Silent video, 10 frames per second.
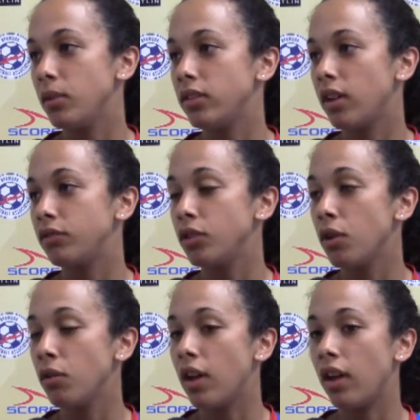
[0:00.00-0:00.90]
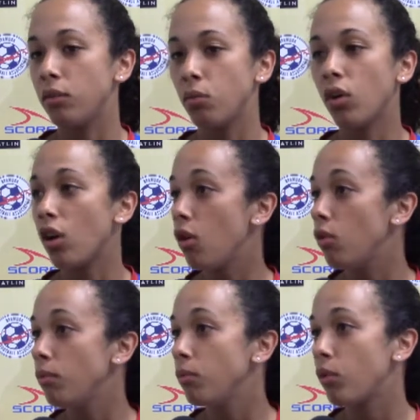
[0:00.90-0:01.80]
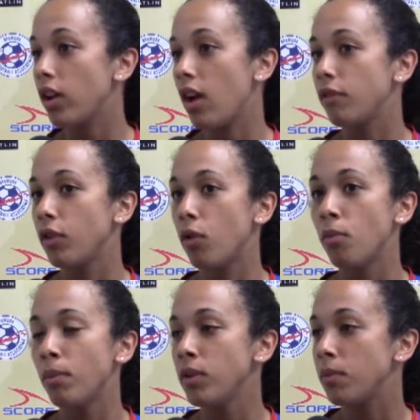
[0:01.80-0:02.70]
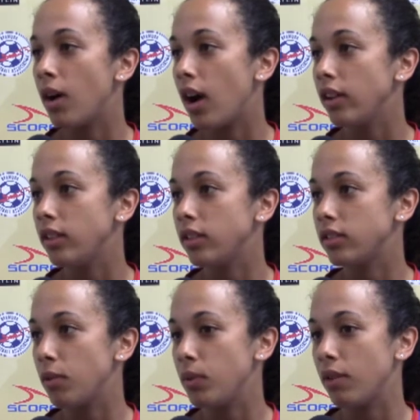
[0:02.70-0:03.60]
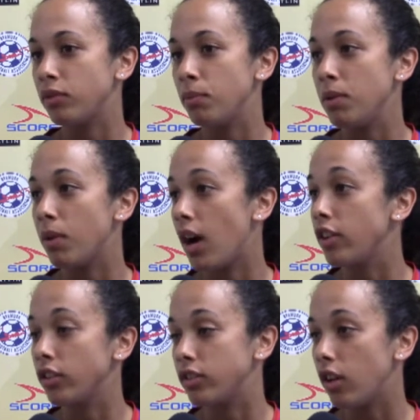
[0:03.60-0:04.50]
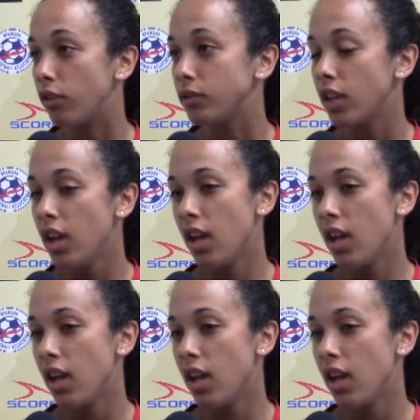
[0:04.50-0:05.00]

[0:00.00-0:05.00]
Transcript: We just have to know that we're home, we have the whole Bermuda behind us, and we have to be behind ourselves.